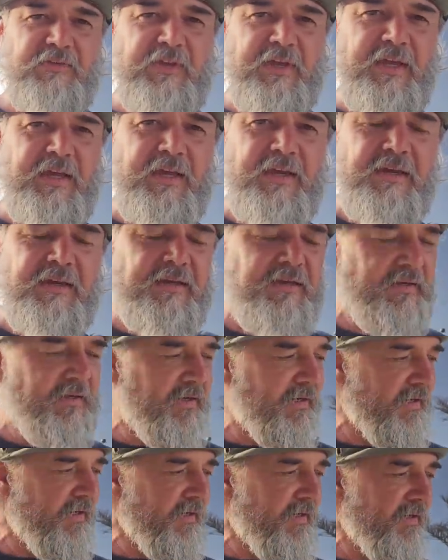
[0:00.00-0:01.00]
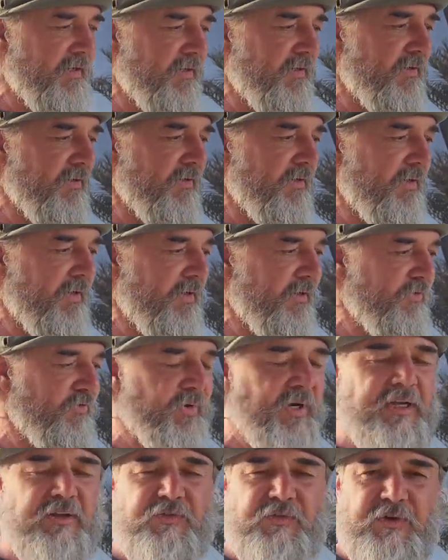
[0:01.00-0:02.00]
a, uh, a uh,
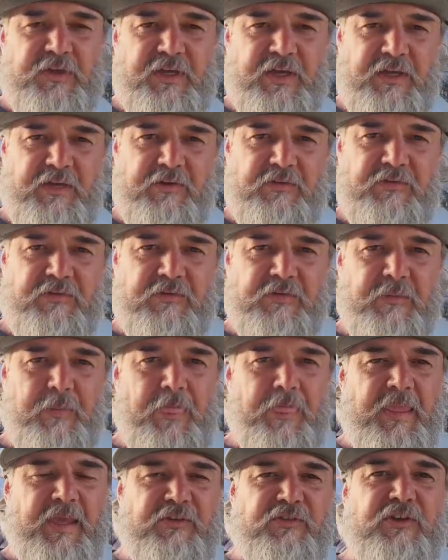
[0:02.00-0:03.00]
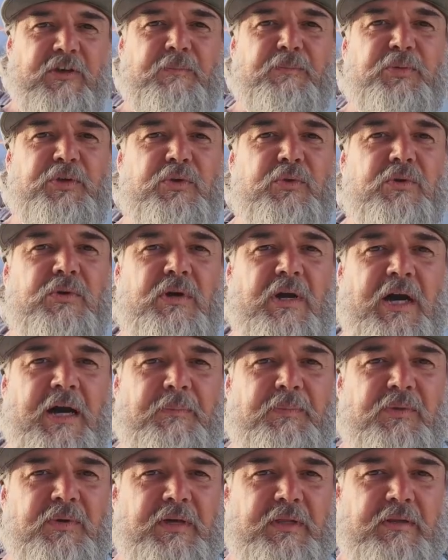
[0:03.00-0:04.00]
transfer case. It's computer
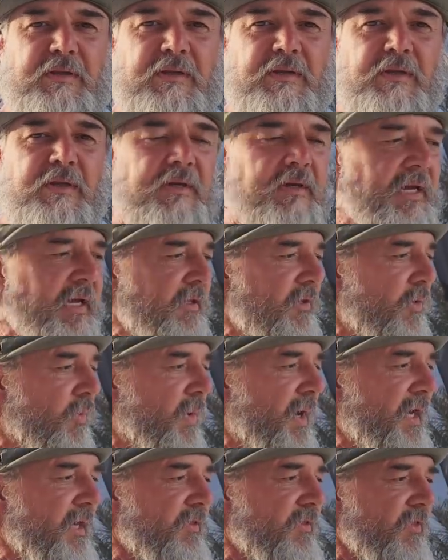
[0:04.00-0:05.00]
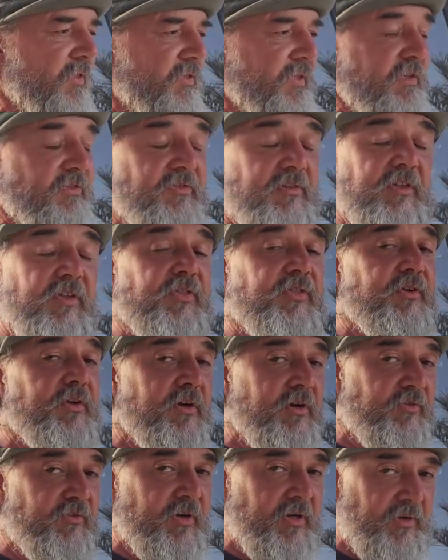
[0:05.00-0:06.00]
operated. Okay. And the way that this is a
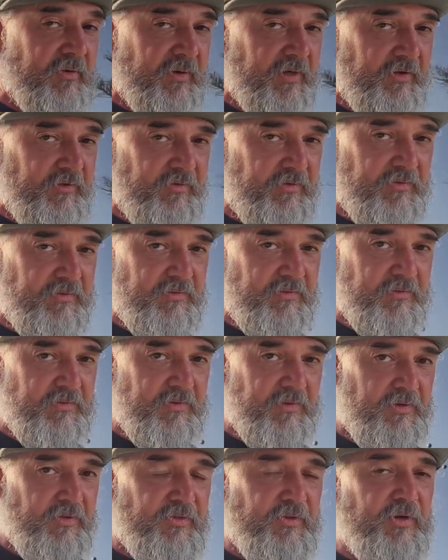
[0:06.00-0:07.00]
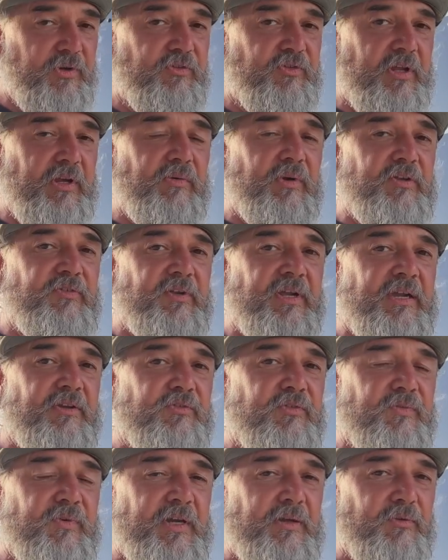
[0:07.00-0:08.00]
third generation. Third generation
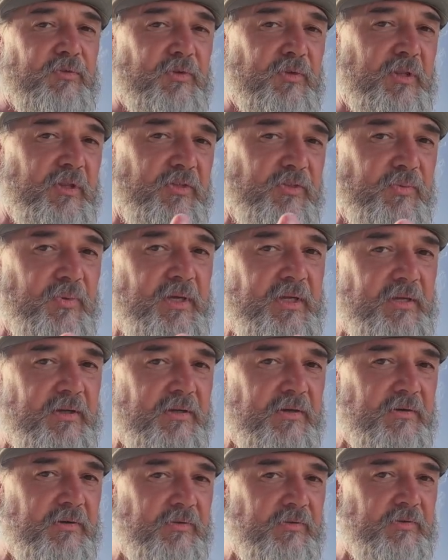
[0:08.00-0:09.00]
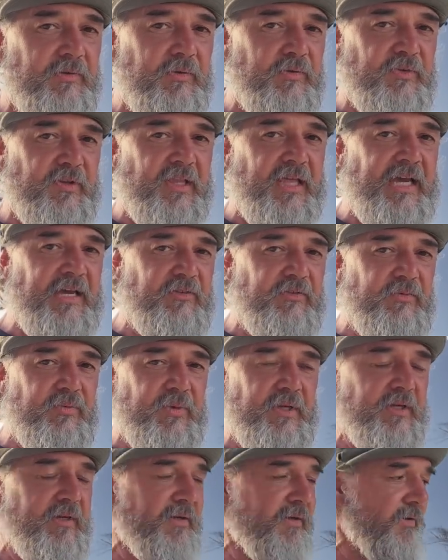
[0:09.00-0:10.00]
Astrovan was only three years. It was the last
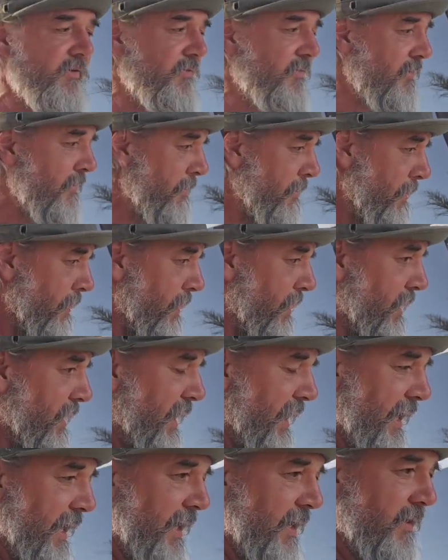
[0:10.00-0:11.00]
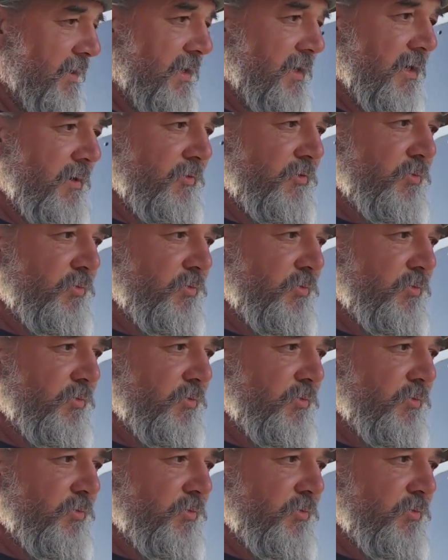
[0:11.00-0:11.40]
three years. And it comes